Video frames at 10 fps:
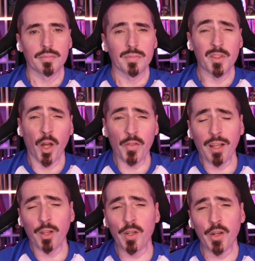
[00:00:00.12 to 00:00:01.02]
Not that
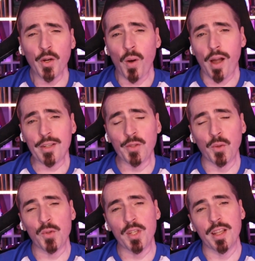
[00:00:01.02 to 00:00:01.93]
long ago, I
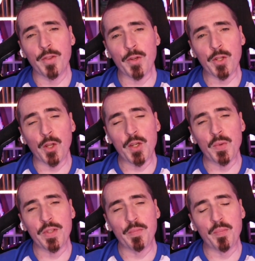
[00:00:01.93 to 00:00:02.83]
told you that the Slushy
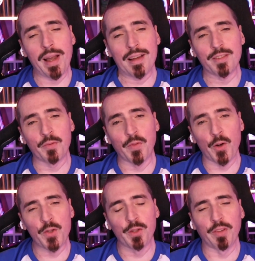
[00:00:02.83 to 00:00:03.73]
was the best
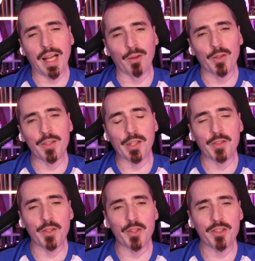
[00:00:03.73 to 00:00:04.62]
version of Lalo that you can
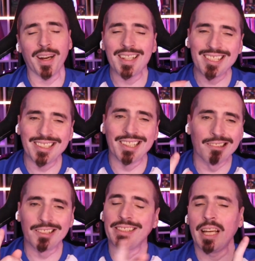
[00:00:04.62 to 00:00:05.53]
use, and I still
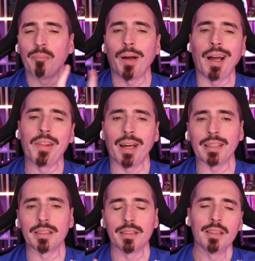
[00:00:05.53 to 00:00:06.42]
stand by
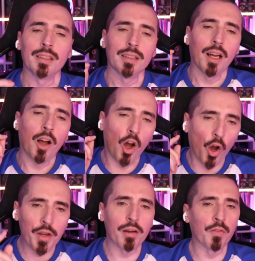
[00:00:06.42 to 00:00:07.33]
that.
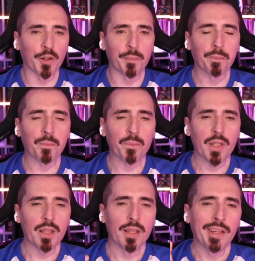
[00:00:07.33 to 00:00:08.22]
However,
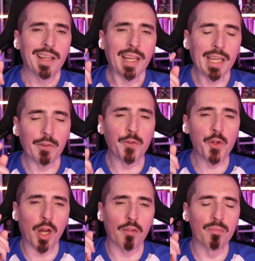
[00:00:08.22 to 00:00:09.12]
if
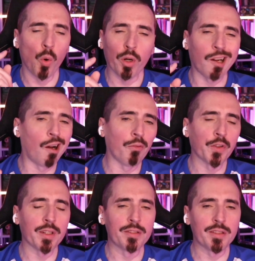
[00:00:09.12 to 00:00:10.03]
you have more
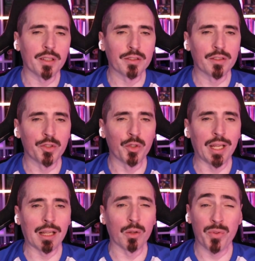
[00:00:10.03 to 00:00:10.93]
confidence to do
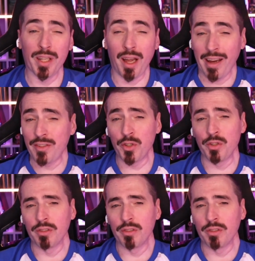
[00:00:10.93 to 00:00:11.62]
Lalo than I do,